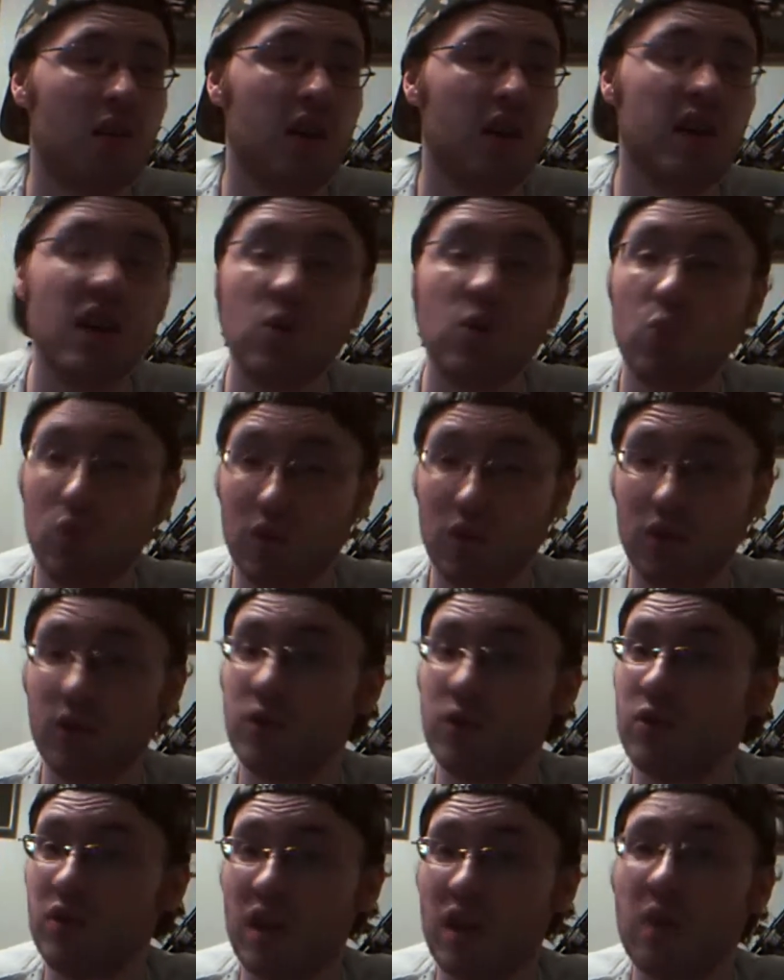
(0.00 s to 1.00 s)
it
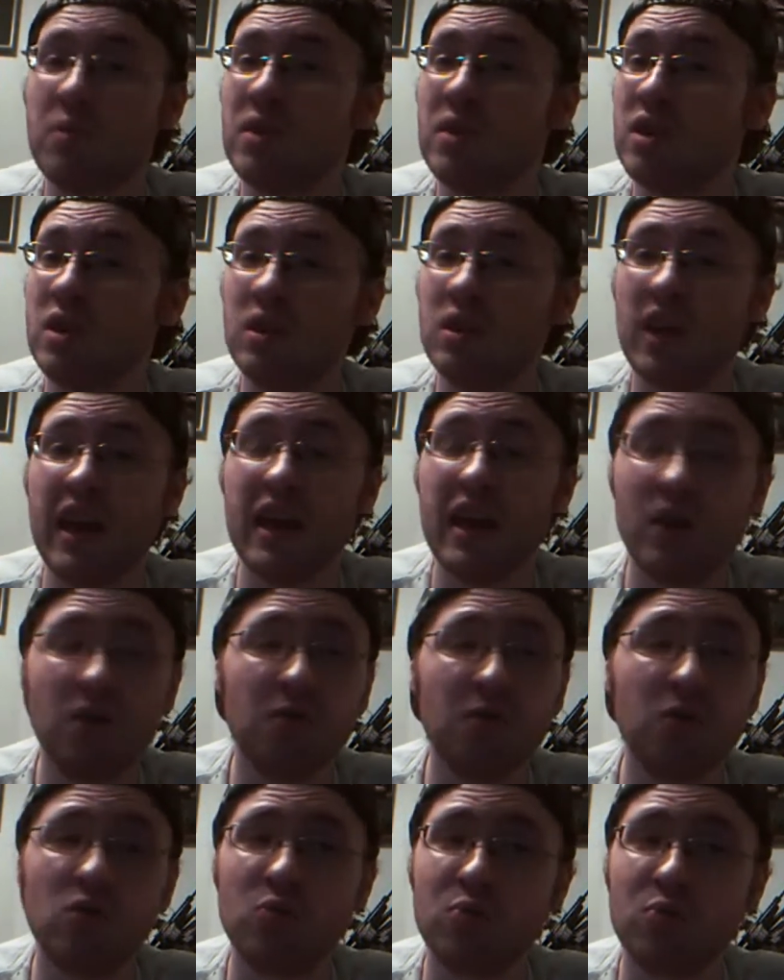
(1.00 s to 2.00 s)
works. I mean, Alien
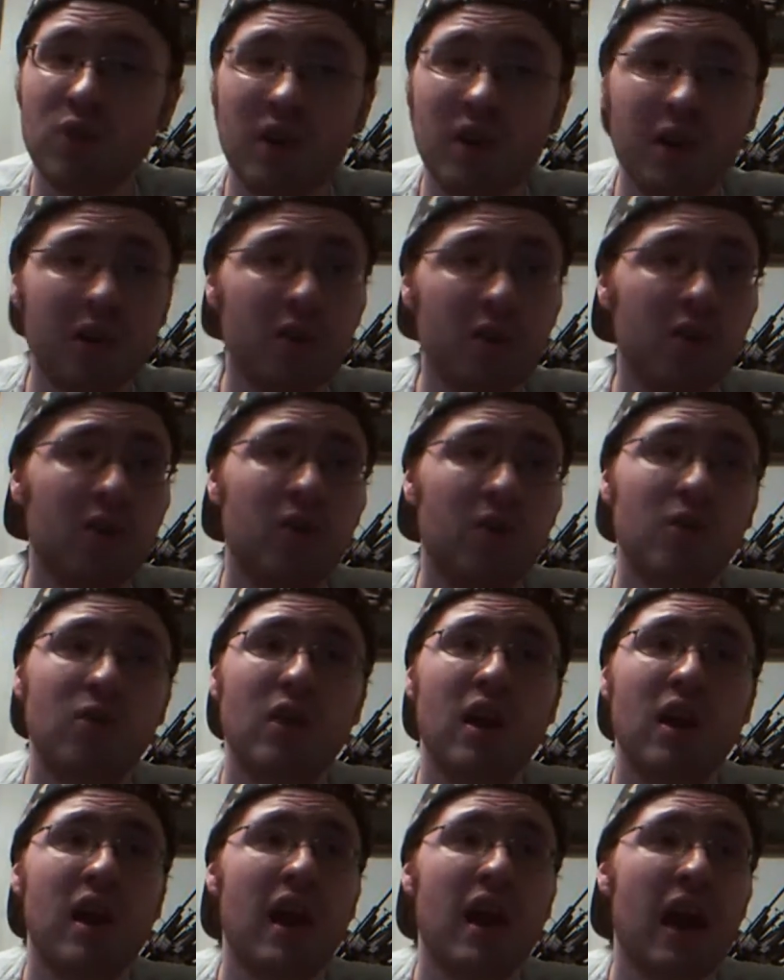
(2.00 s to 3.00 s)
vs. Predator,
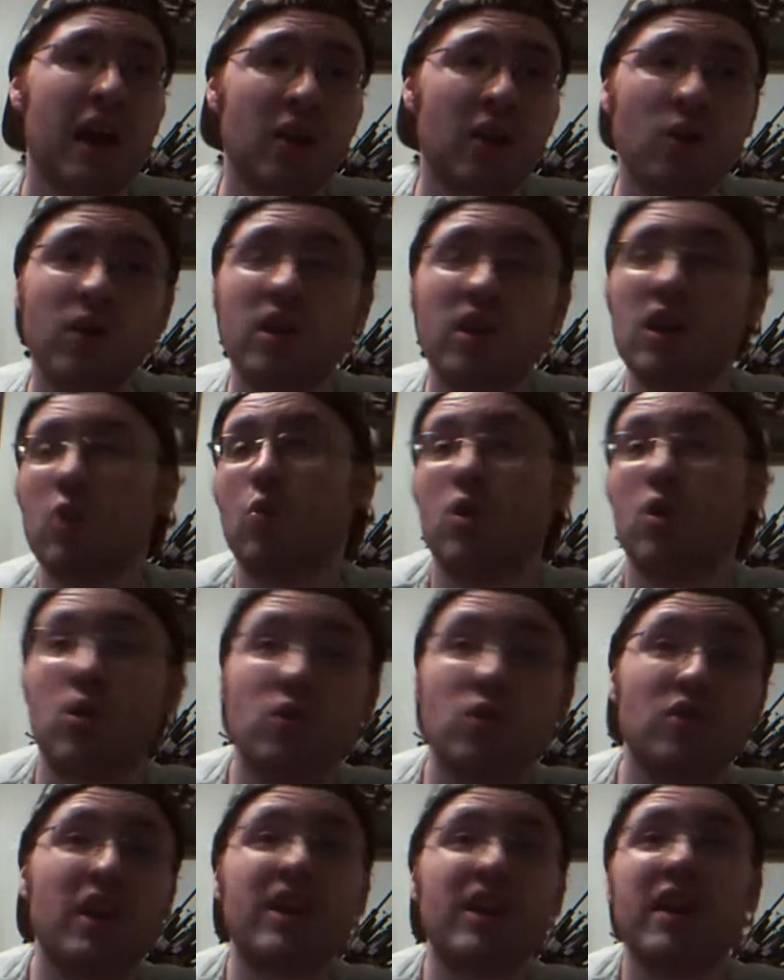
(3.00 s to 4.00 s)
I know that we
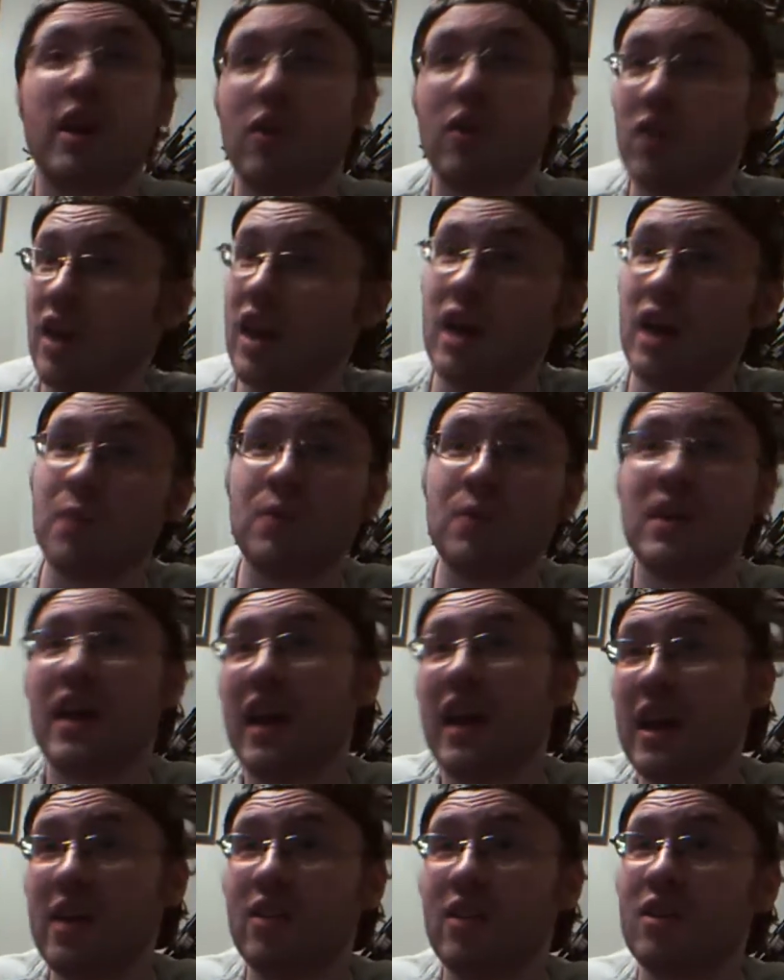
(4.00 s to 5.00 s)
don't take our time like
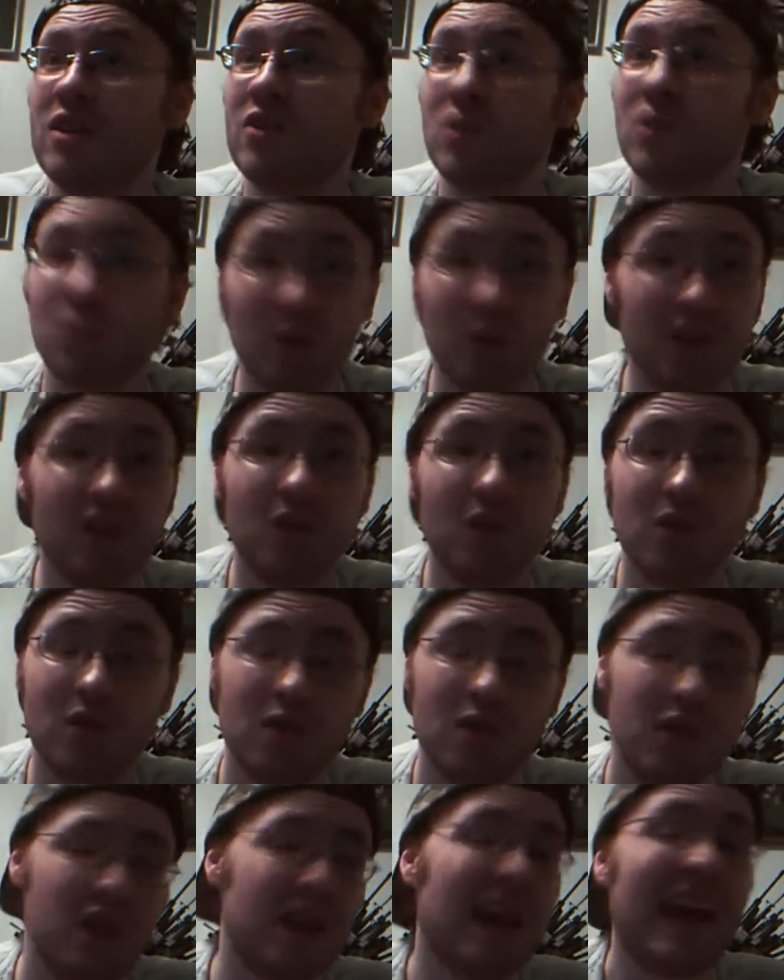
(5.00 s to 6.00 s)
Aliens, but here's the
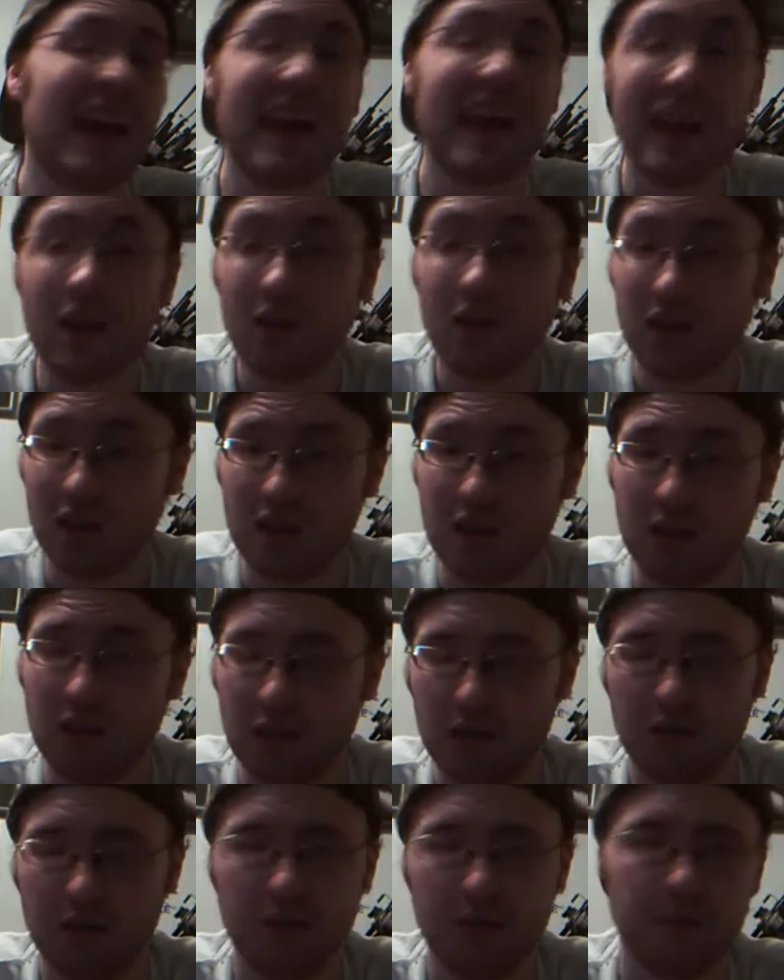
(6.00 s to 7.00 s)
thing,
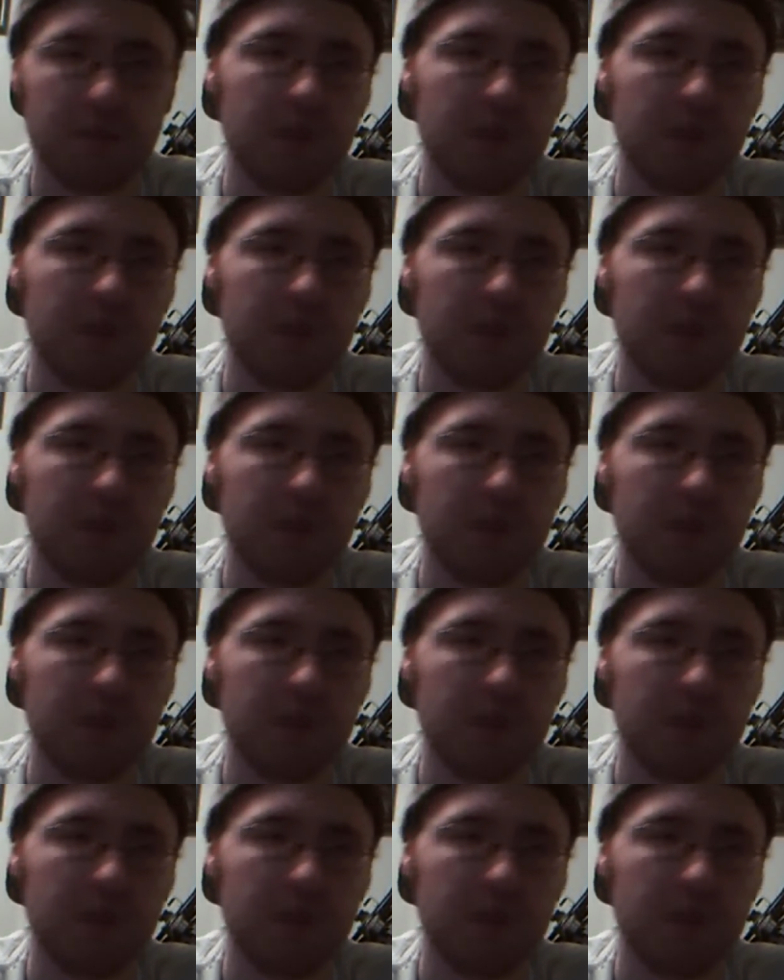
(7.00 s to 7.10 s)
Aliens.